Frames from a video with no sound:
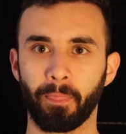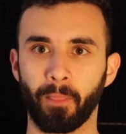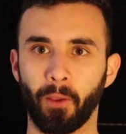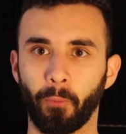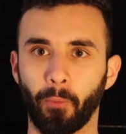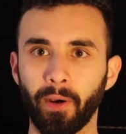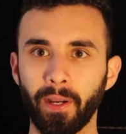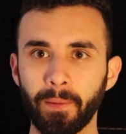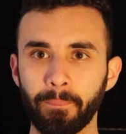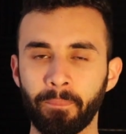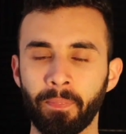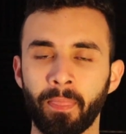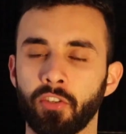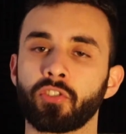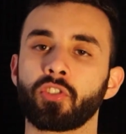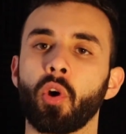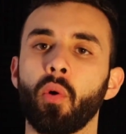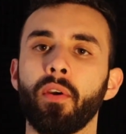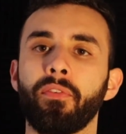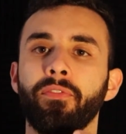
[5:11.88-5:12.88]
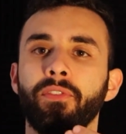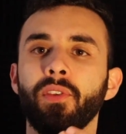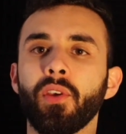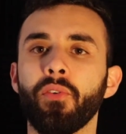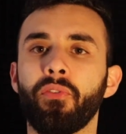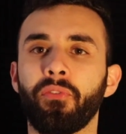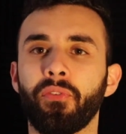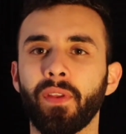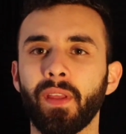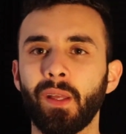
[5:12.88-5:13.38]
Alright? So if
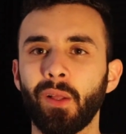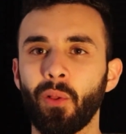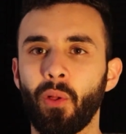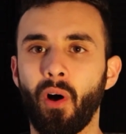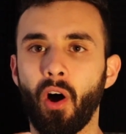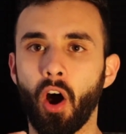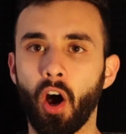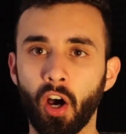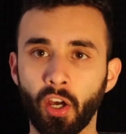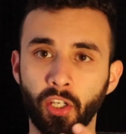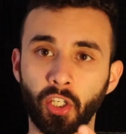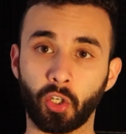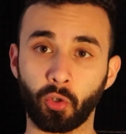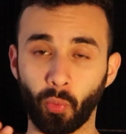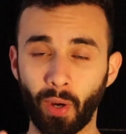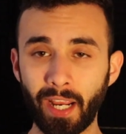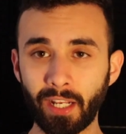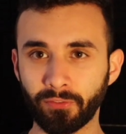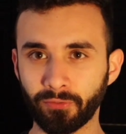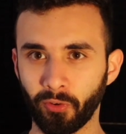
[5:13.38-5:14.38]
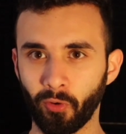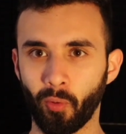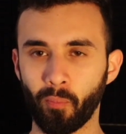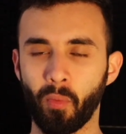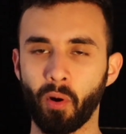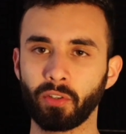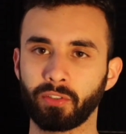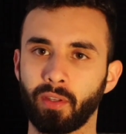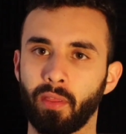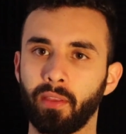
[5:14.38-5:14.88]
you feel ungrateful
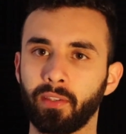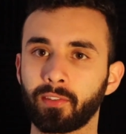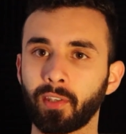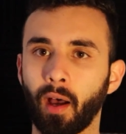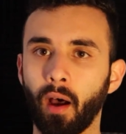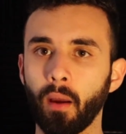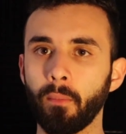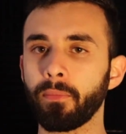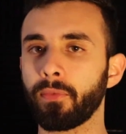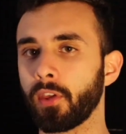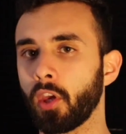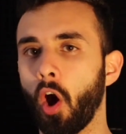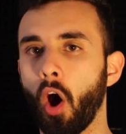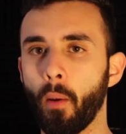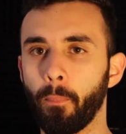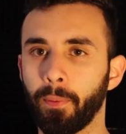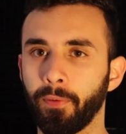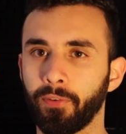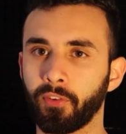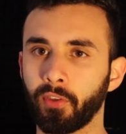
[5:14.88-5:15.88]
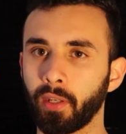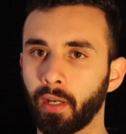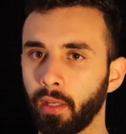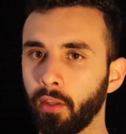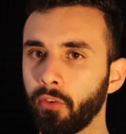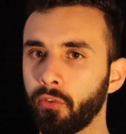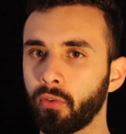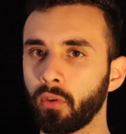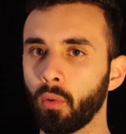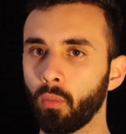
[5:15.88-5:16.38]
most of the time, the opposite
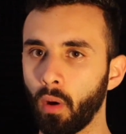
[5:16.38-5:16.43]
is,